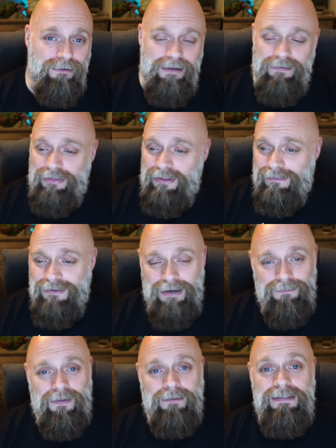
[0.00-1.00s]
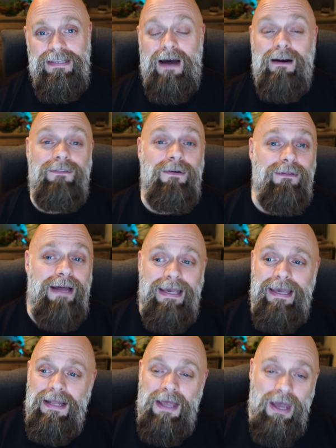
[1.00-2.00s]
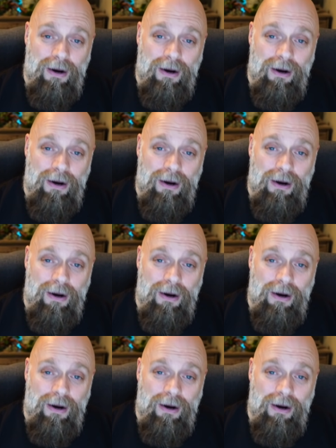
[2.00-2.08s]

Leave a thumbs up, thumbs down if you like it.